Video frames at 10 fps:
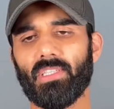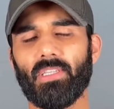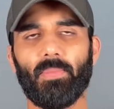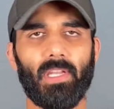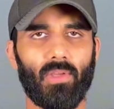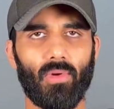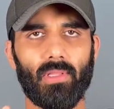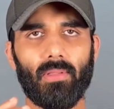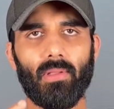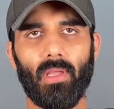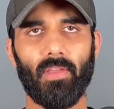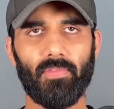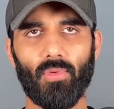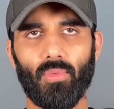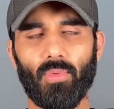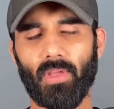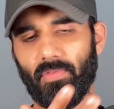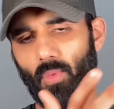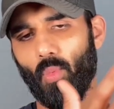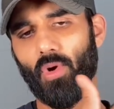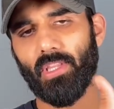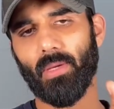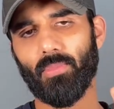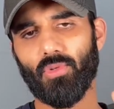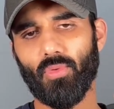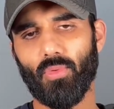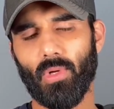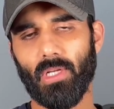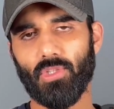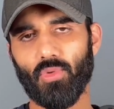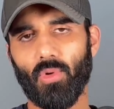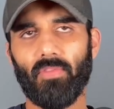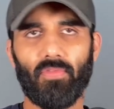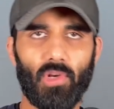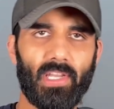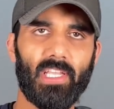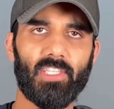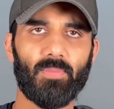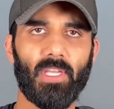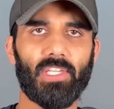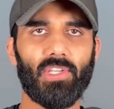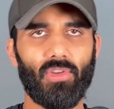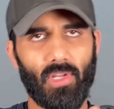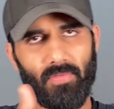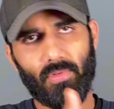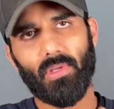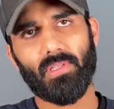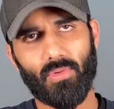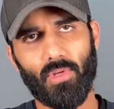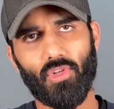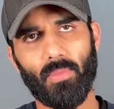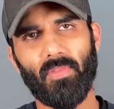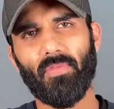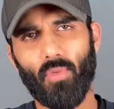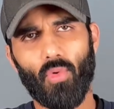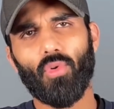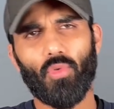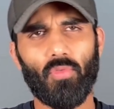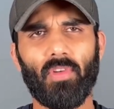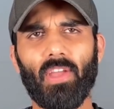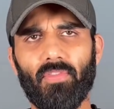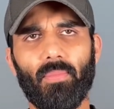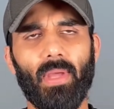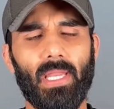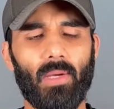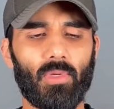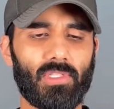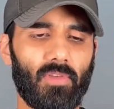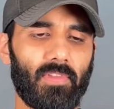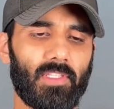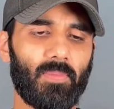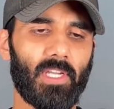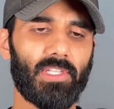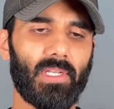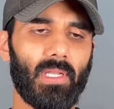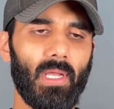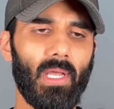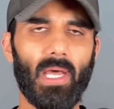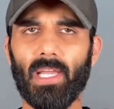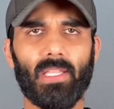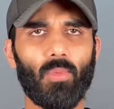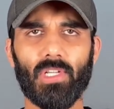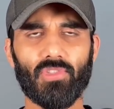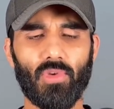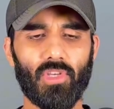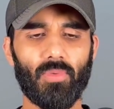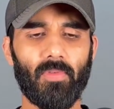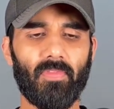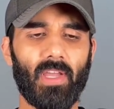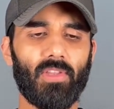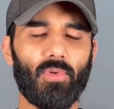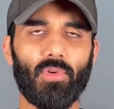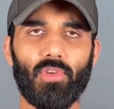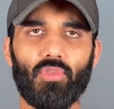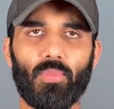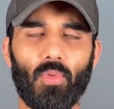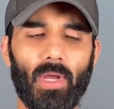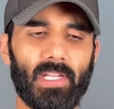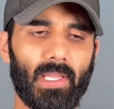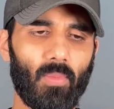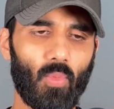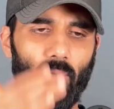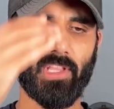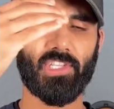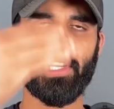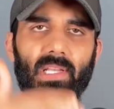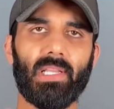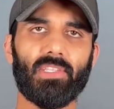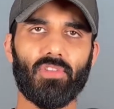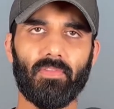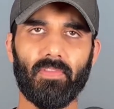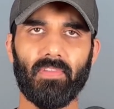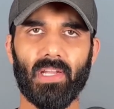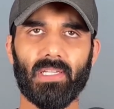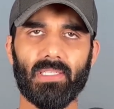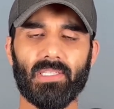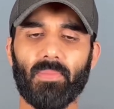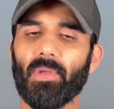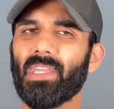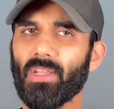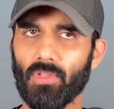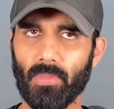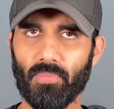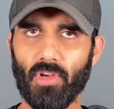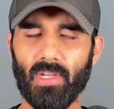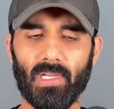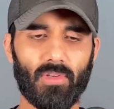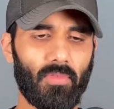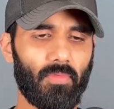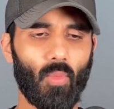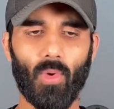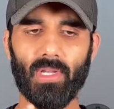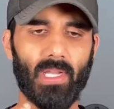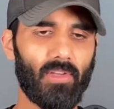depending on if you want them to do a full day inspection, or if it's going to be 4 to 5 man hours of inspection. Either way, it's going to be fine. You're going to provide them with a checklist of the factors depending on the product, of what kind